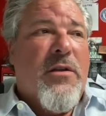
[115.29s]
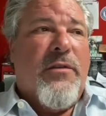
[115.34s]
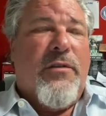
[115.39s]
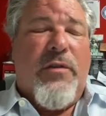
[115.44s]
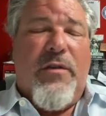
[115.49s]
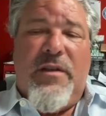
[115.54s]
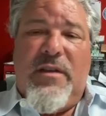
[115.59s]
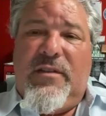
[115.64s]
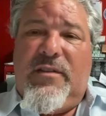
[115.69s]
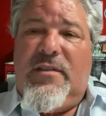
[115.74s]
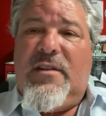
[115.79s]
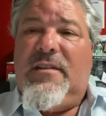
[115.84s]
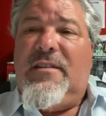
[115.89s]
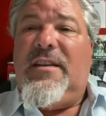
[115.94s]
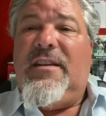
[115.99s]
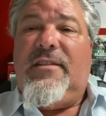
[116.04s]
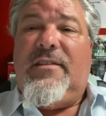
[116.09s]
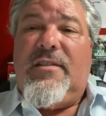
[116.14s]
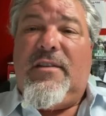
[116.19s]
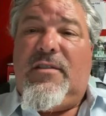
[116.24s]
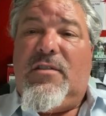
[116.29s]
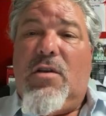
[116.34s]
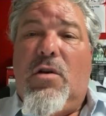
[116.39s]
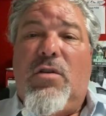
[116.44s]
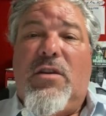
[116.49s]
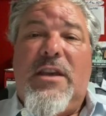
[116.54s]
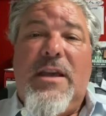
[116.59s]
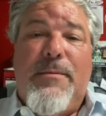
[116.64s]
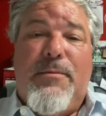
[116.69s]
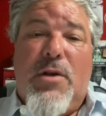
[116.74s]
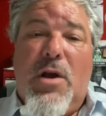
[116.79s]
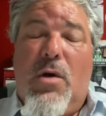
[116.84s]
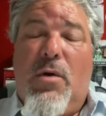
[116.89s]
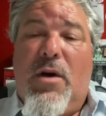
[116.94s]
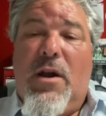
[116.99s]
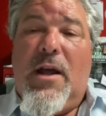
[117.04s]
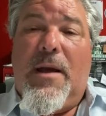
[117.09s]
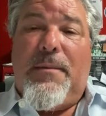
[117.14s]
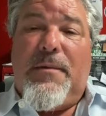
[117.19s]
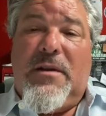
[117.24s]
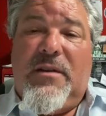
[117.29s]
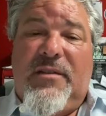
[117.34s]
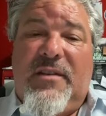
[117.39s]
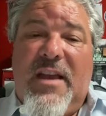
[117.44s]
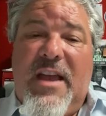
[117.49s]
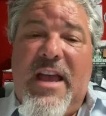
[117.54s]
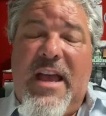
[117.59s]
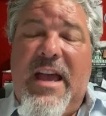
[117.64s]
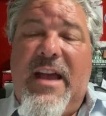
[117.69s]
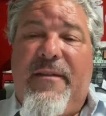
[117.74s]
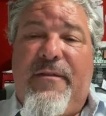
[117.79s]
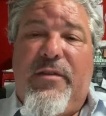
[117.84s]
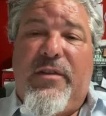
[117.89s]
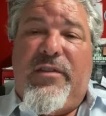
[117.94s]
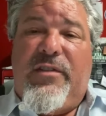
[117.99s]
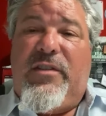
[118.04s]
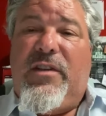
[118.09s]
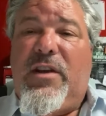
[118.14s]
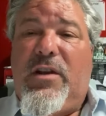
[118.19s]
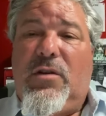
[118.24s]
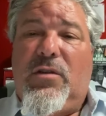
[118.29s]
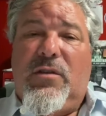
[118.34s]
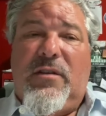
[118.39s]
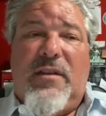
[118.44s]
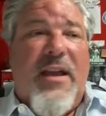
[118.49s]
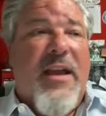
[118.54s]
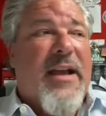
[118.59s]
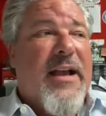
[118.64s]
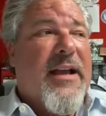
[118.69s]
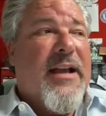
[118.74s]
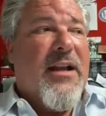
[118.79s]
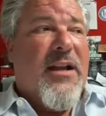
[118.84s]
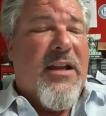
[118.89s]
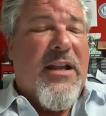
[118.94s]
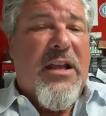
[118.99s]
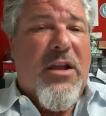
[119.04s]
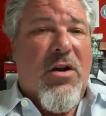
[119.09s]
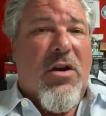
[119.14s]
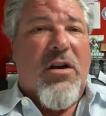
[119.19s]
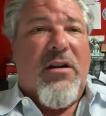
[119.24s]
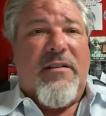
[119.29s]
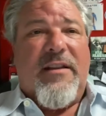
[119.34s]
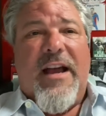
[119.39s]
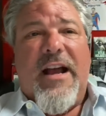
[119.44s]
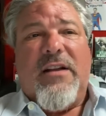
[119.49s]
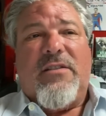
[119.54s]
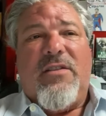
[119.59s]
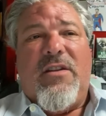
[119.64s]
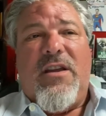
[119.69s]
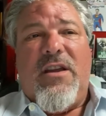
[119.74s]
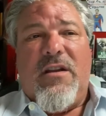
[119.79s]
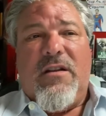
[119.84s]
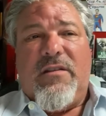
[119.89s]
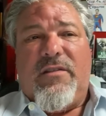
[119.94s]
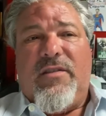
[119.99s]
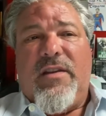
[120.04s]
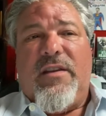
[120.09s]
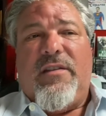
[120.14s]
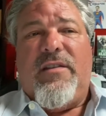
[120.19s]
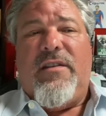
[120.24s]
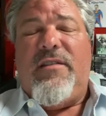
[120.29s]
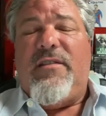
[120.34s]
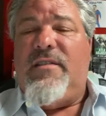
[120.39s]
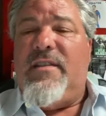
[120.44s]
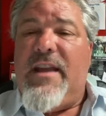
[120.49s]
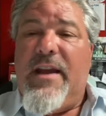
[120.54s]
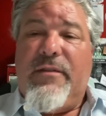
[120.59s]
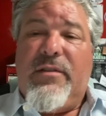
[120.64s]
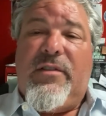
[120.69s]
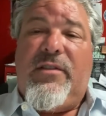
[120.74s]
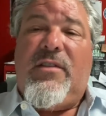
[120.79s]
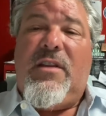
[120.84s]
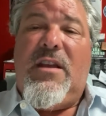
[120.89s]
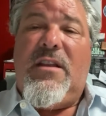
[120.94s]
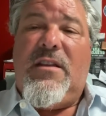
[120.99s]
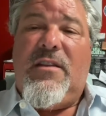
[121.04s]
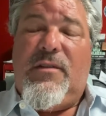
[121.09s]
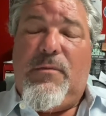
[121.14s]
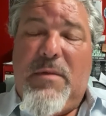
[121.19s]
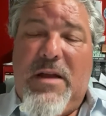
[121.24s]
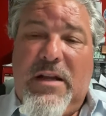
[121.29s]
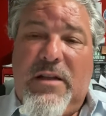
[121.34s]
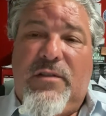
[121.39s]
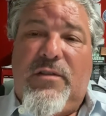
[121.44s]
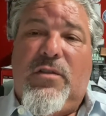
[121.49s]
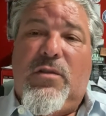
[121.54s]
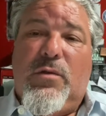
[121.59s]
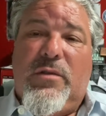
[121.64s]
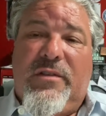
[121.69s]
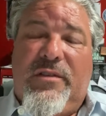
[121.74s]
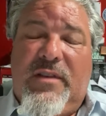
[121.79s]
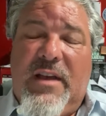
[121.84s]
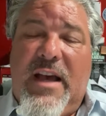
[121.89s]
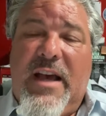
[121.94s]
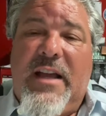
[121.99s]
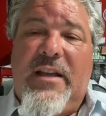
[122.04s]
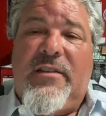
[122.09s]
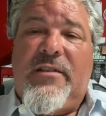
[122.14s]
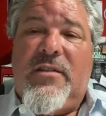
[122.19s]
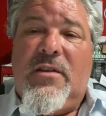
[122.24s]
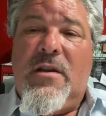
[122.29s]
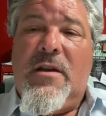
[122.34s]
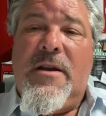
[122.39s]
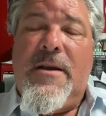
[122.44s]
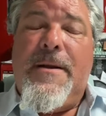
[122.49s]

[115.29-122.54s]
so these statistics don't keep going up because every single day I got an ER doctor here says he's never seen these many suicides